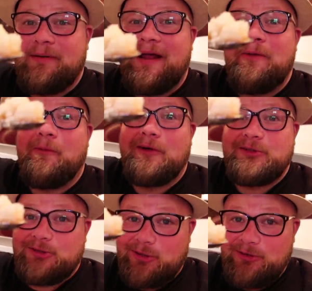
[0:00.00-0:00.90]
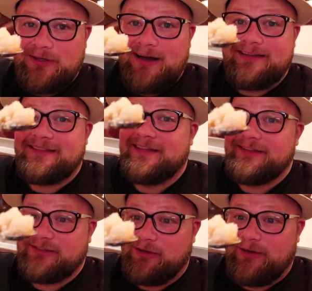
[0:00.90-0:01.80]
But I will show you guys the
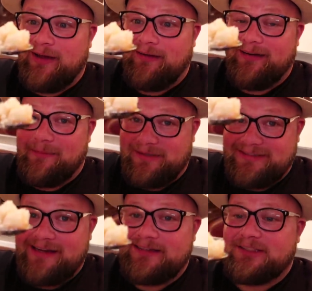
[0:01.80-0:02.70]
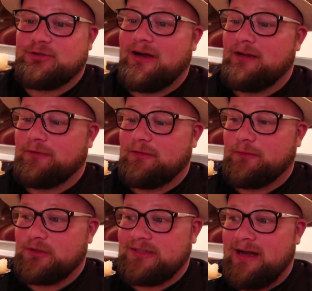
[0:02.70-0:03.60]
dessert here, and I'm excited to try it for the
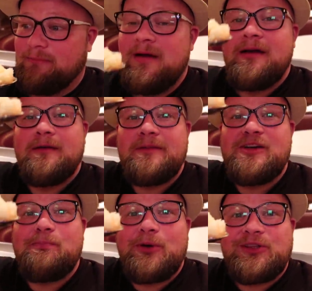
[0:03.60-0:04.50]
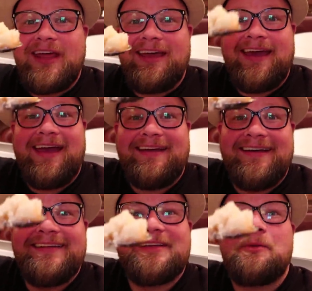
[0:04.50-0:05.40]
first time. A little birthday cake,
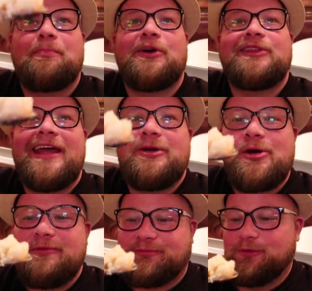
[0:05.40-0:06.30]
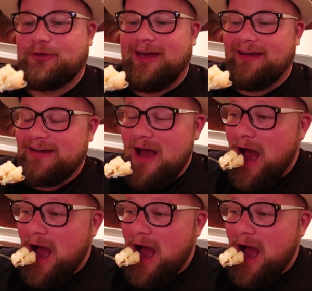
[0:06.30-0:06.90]
little birthday grapefruit cake.